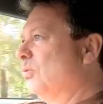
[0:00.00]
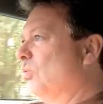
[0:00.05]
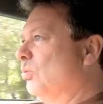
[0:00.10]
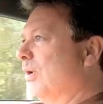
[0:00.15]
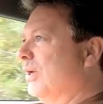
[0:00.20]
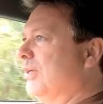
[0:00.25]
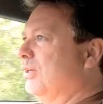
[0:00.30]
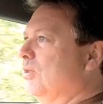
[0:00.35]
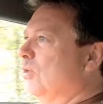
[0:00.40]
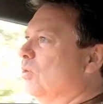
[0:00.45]

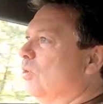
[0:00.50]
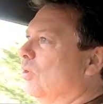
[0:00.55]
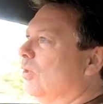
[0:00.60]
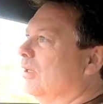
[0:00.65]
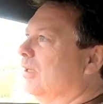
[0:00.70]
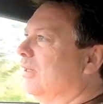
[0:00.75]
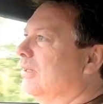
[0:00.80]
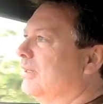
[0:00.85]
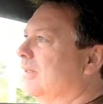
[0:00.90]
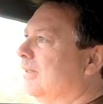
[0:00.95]
when
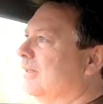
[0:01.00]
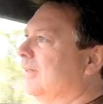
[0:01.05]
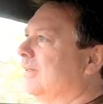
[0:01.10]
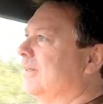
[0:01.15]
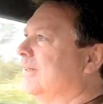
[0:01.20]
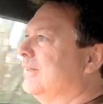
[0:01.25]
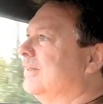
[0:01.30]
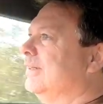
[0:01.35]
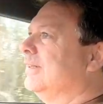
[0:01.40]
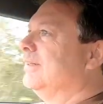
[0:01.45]
you're
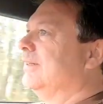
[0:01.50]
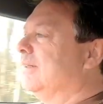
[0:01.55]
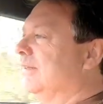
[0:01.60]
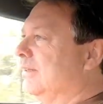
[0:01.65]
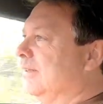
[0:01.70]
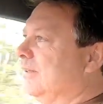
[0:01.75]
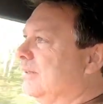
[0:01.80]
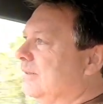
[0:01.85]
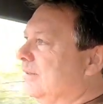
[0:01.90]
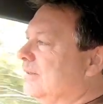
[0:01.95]

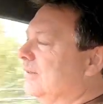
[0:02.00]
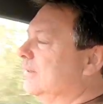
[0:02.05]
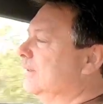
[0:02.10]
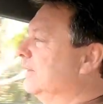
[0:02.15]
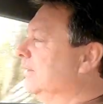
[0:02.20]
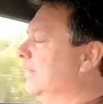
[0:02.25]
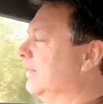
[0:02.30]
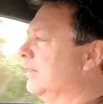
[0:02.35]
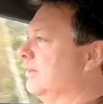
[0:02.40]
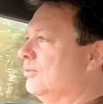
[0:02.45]

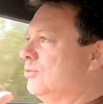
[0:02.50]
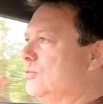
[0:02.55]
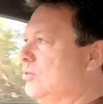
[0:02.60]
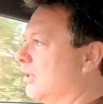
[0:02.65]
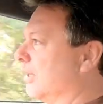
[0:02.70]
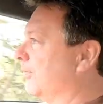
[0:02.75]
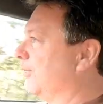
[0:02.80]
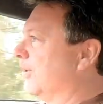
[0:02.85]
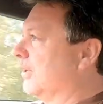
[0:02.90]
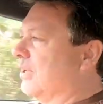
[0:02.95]
in
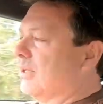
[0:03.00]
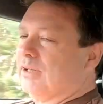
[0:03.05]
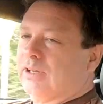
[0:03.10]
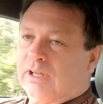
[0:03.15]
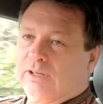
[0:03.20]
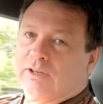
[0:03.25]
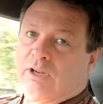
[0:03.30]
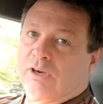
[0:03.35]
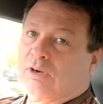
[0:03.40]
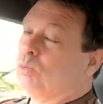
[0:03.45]
traffic, and
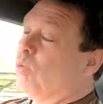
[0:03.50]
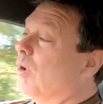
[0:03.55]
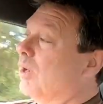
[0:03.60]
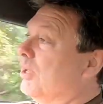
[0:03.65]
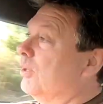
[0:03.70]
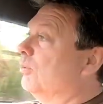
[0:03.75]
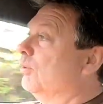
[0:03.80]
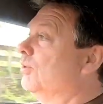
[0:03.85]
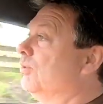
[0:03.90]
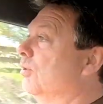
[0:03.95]
I don't know why
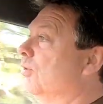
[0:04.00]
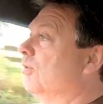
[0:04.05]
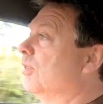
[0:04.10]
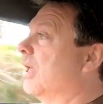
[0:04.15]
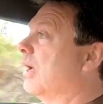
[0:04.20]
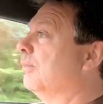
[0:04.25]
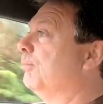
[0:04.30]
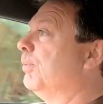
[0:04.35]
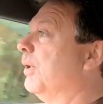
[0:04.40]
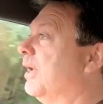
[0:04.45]
you would do
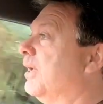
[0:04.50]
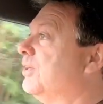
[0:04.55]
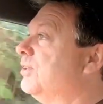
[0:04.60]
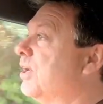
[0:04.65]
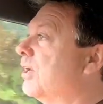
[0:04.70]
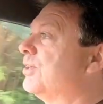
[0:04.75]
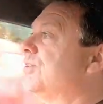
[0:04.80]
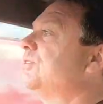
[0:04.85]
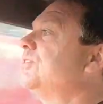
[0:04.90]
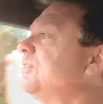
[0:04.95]
that, but it
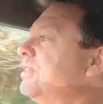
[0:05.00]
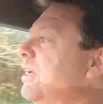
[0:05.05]
does